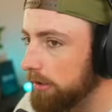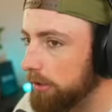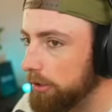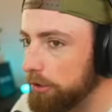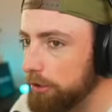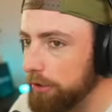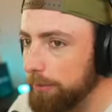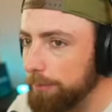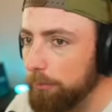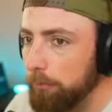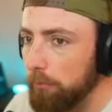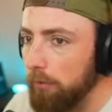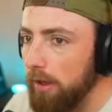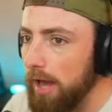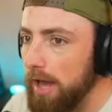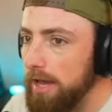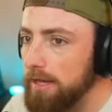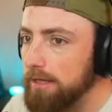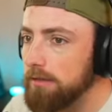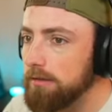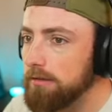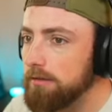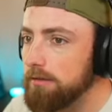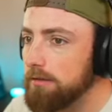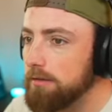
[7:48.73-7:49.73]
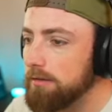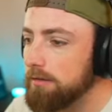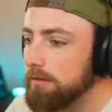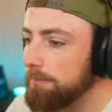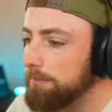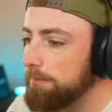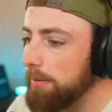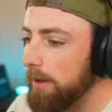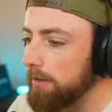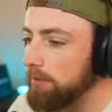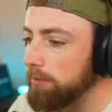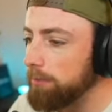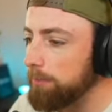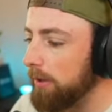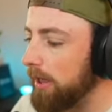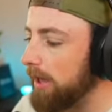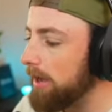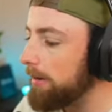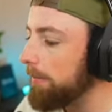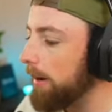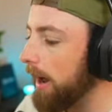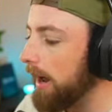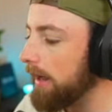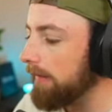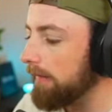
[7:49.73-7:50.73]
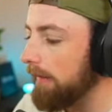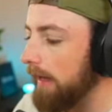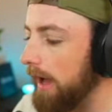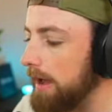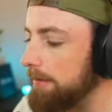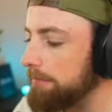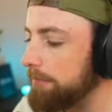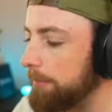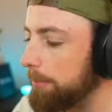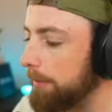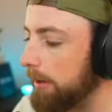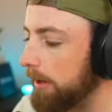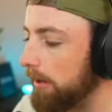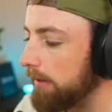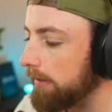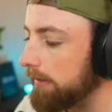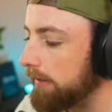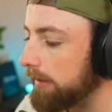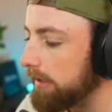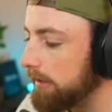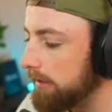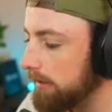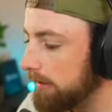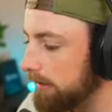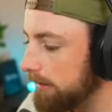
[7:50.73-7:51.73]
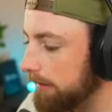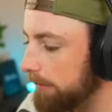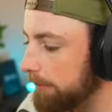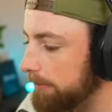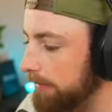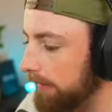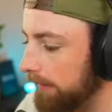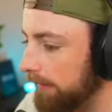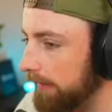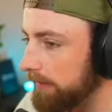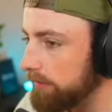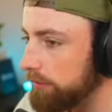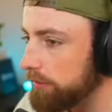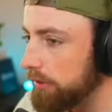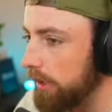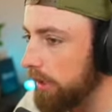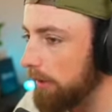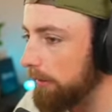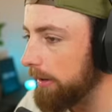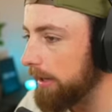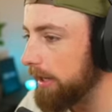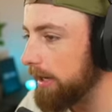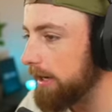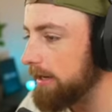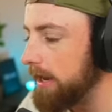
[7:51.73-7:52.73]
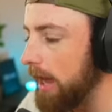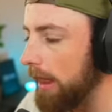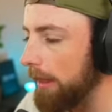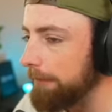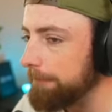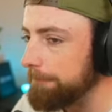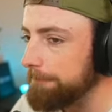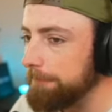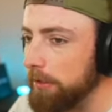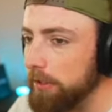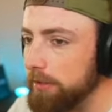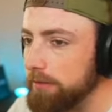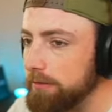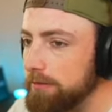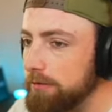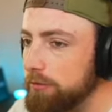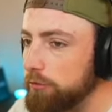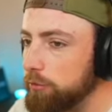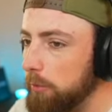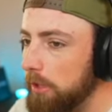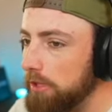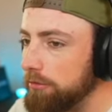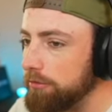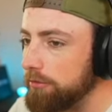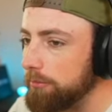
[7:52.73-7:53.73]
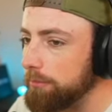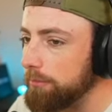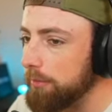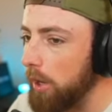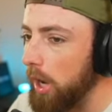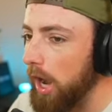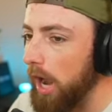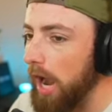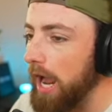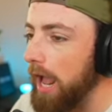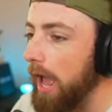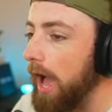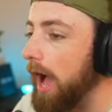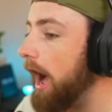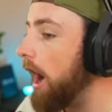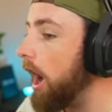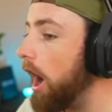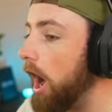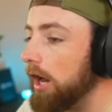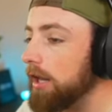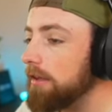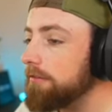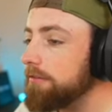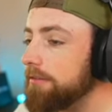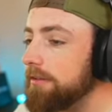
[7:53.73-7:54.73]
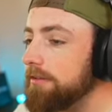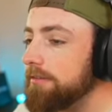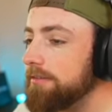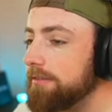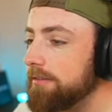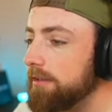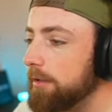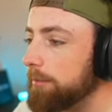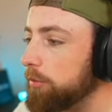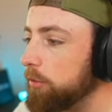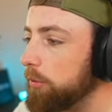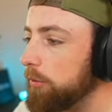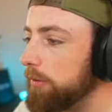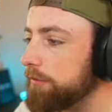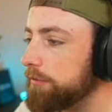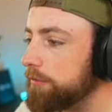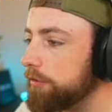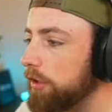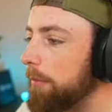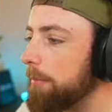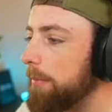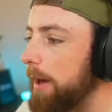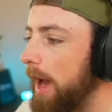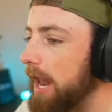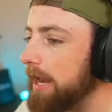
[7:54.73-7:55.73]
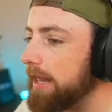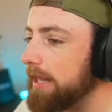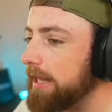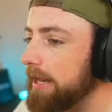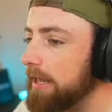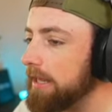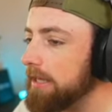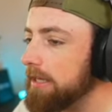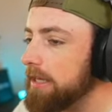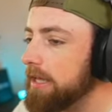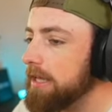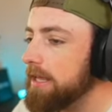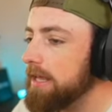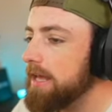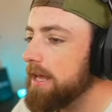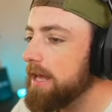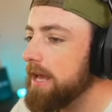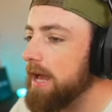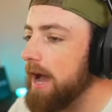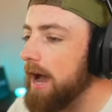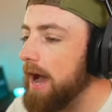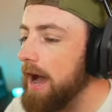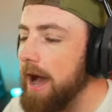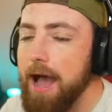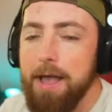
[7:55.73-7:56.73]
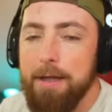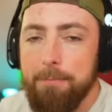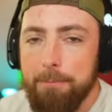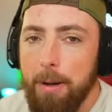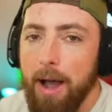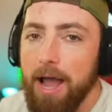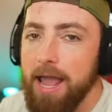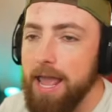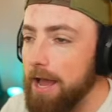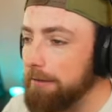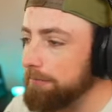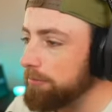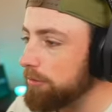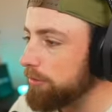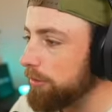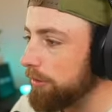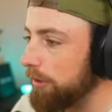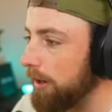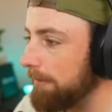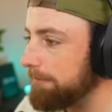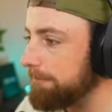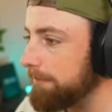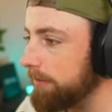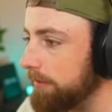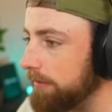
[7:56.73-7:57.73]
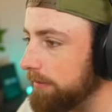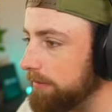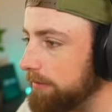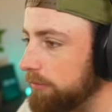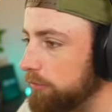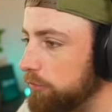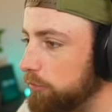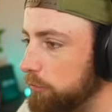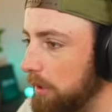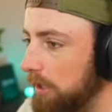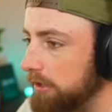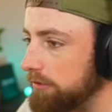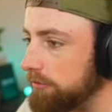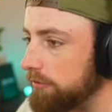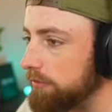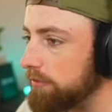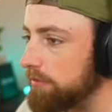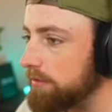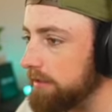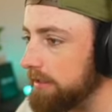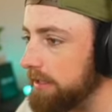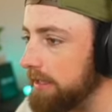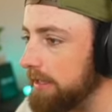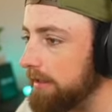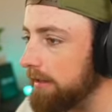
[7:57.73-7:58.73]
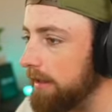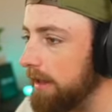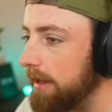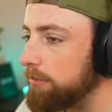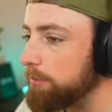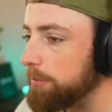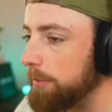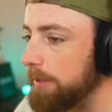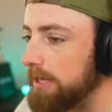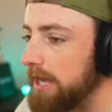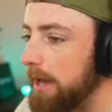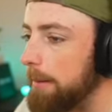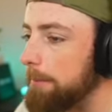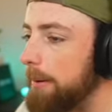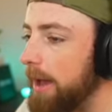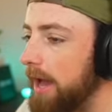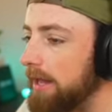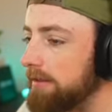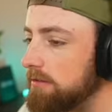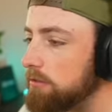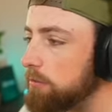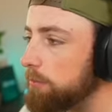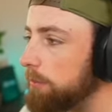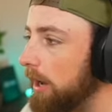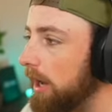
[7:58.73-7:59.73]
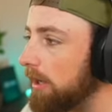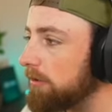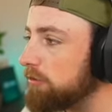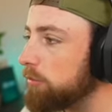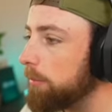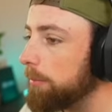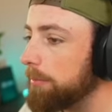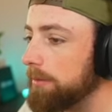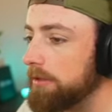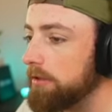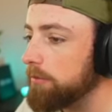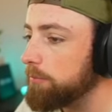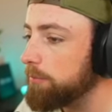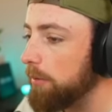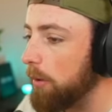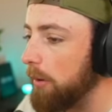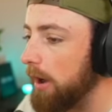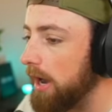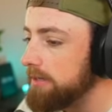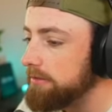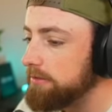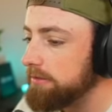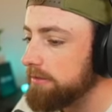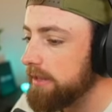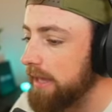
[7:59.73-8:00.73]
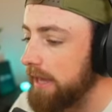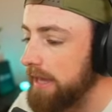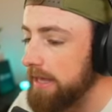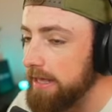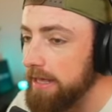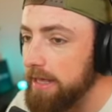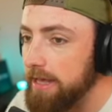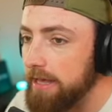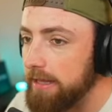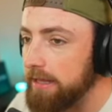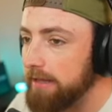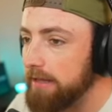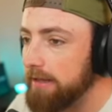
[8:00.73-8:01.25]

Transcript: Good play. Best play of my life, apparently. Yeah, let's go. And another fielding situation, bro. I honestly, since I'm doing so bad hitting, I might have to turn off fielding situations to get as many at-bats as possible because, bro, I just can't hit.